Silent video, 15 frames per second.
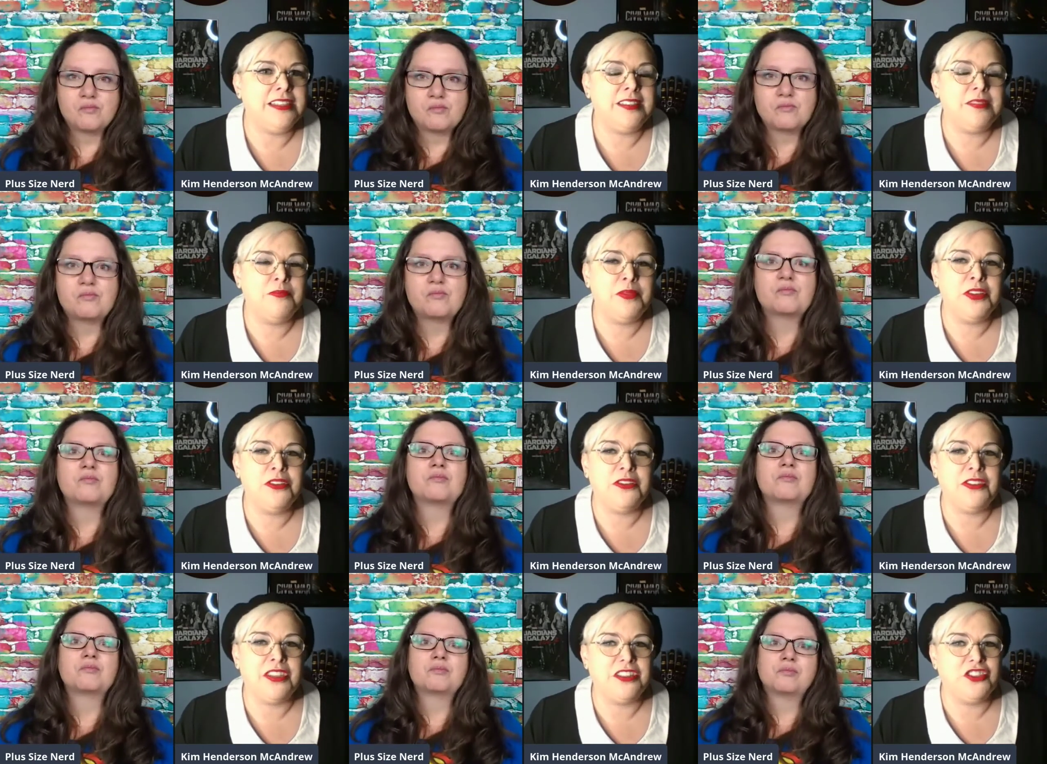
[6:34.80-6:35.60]
Speaker 1: to the
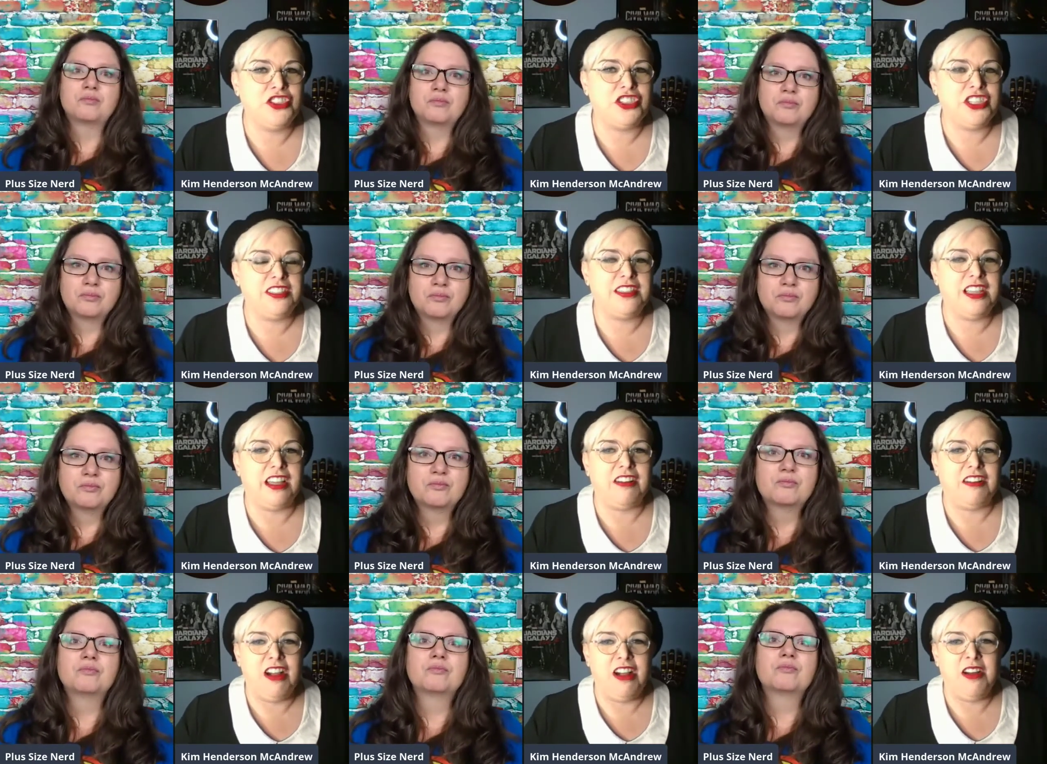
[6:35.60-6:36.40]
booth and she's got
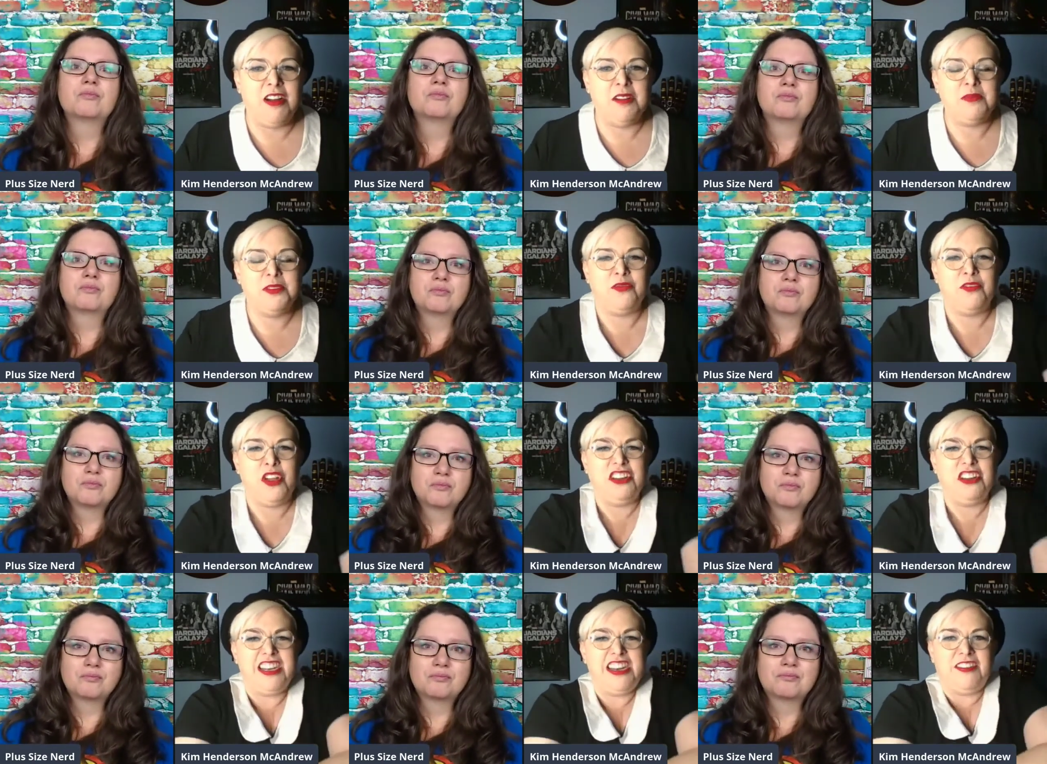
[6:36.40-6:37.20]
her arms
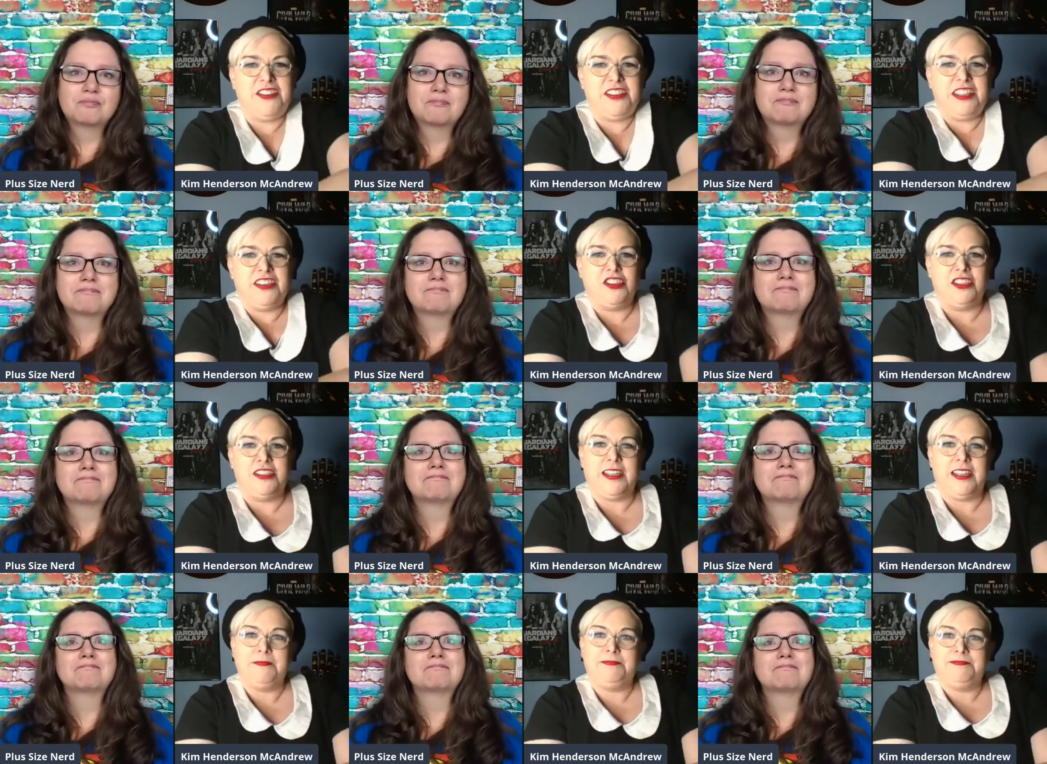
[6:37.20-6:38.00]
folded and everything. She's
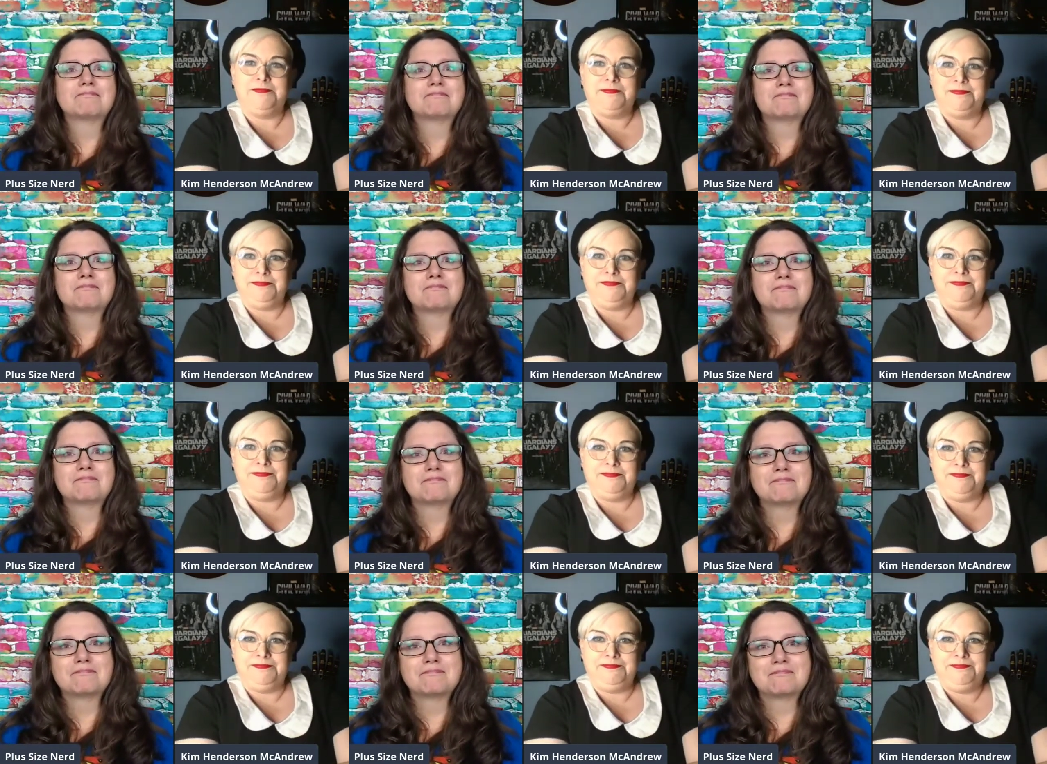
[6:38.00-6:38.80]
like, Mm
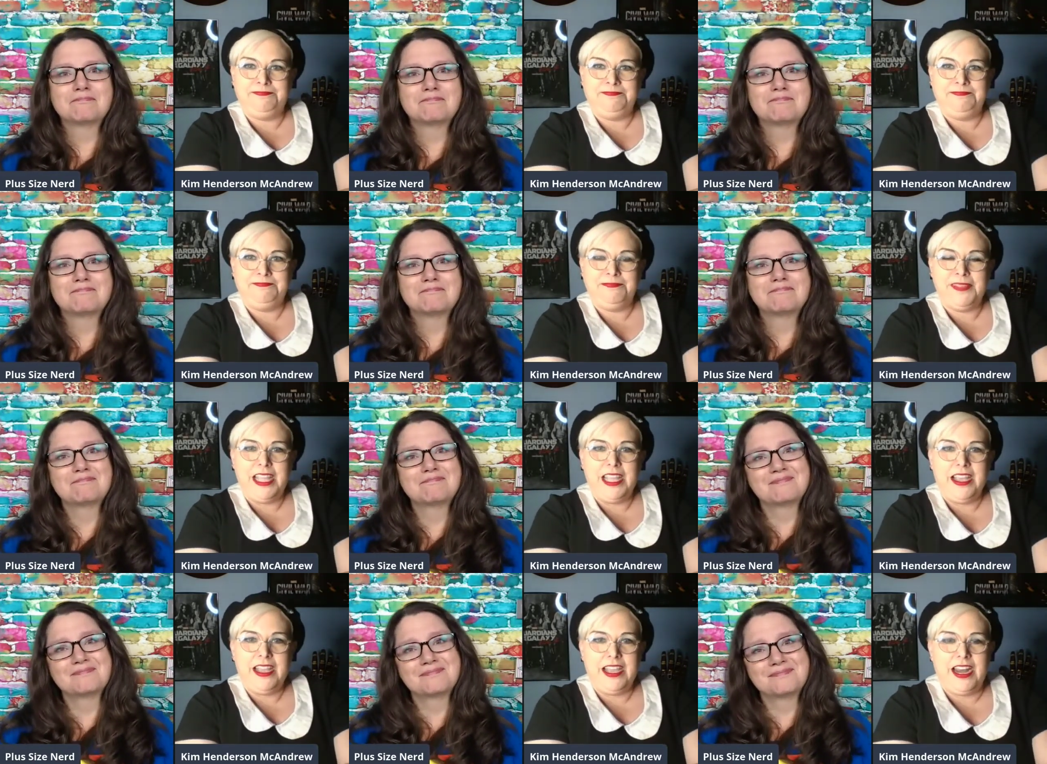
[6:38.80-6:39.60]
hmm.
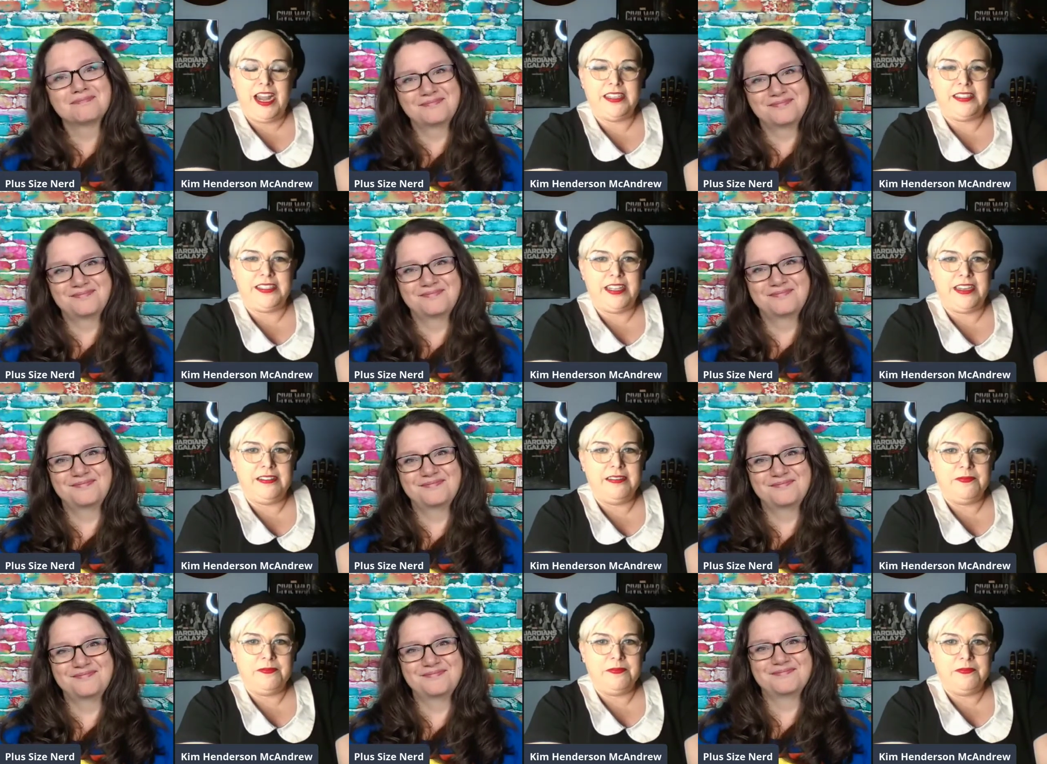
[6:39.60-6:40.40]
And I said,
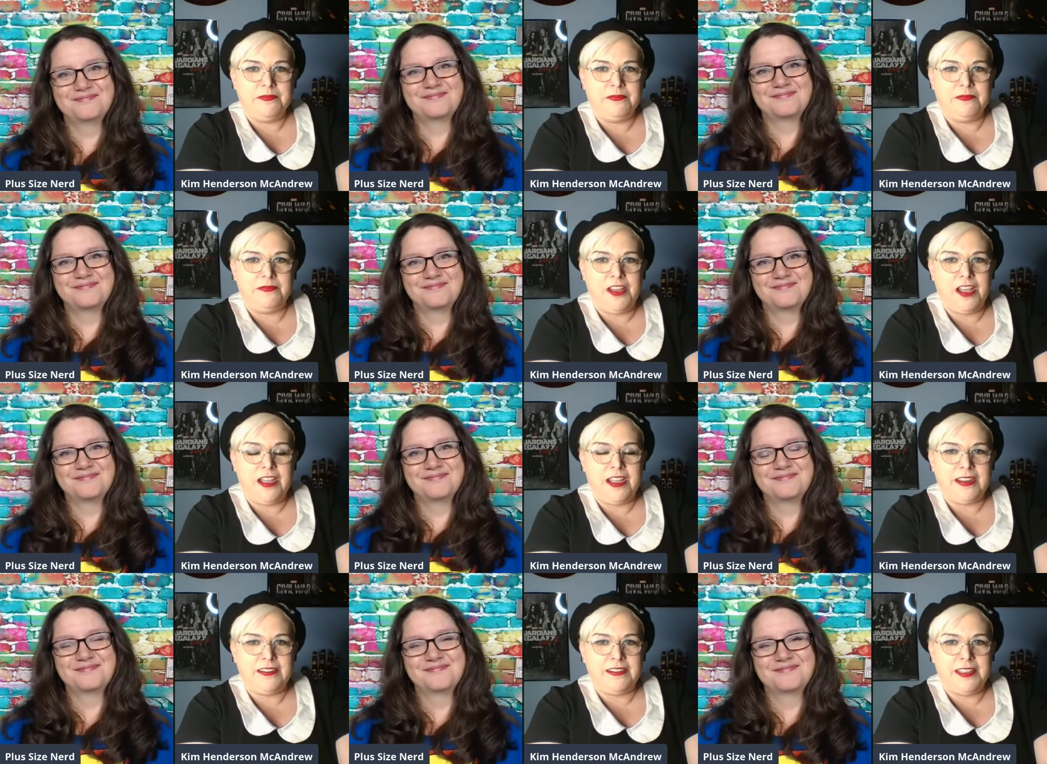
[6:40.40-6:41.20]

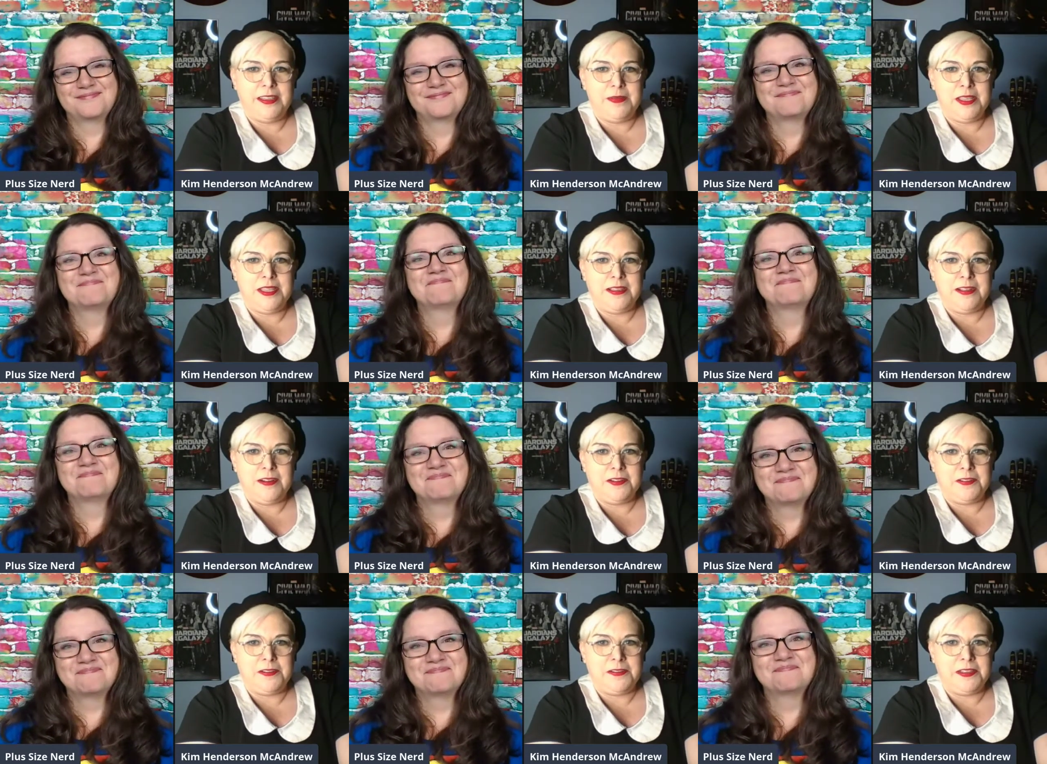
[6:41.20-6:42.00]
Fine, give me the
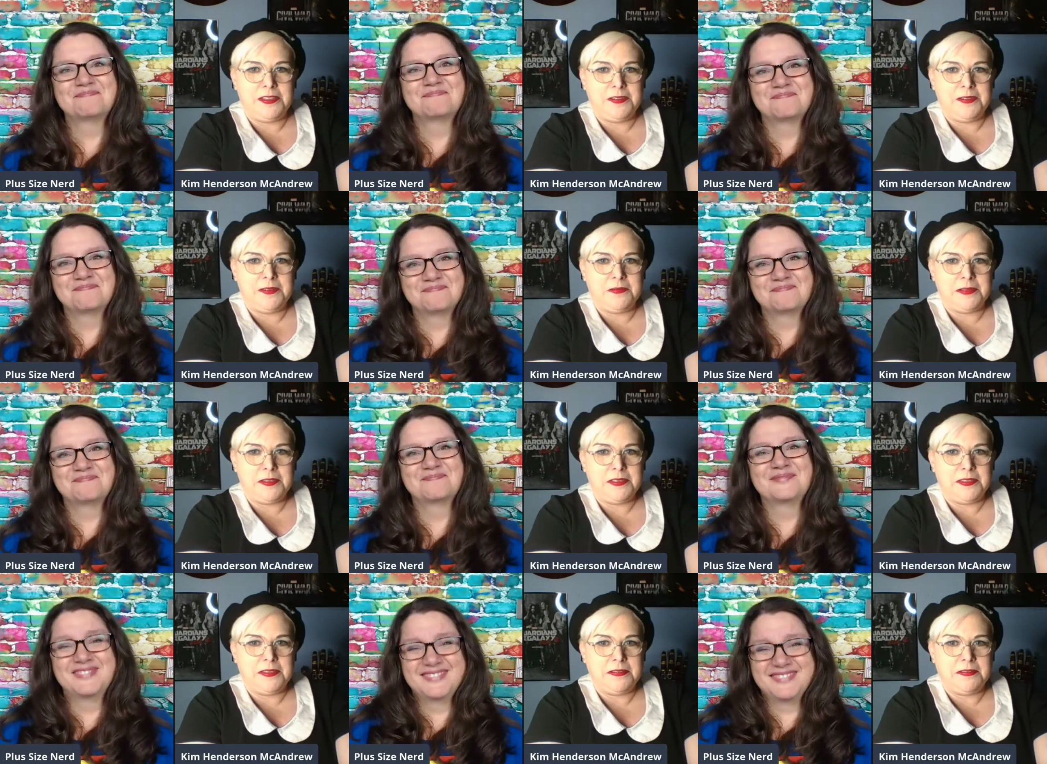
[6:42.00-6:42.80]
R2D2 one
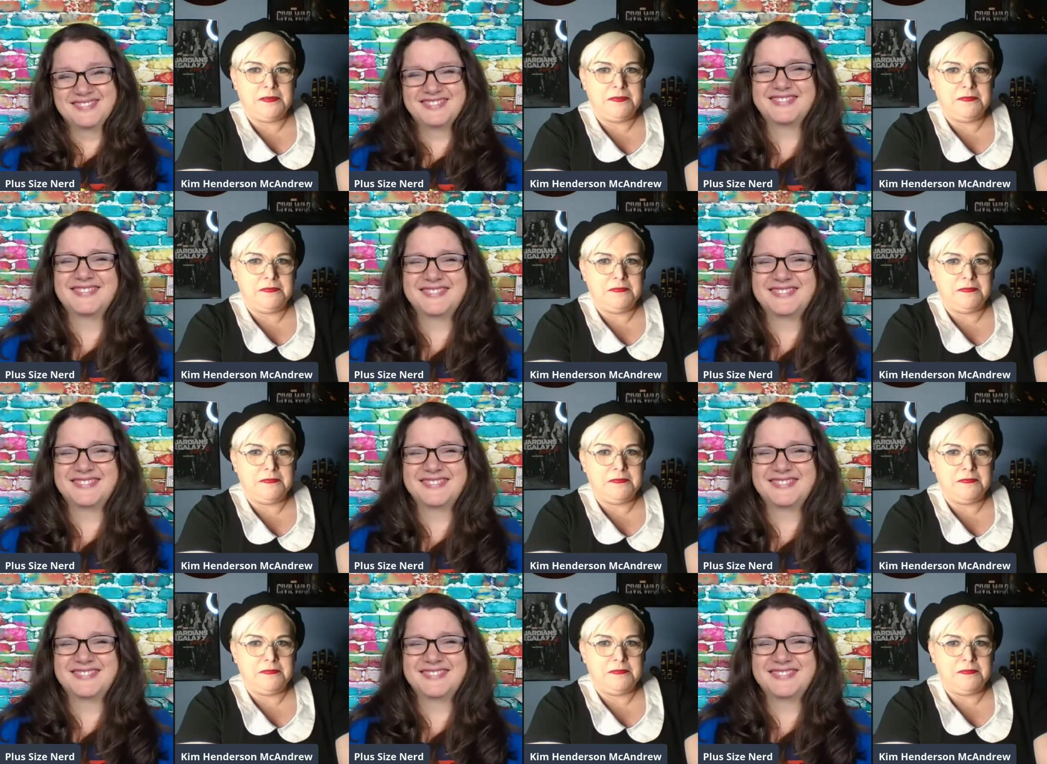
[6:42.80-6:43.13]
too.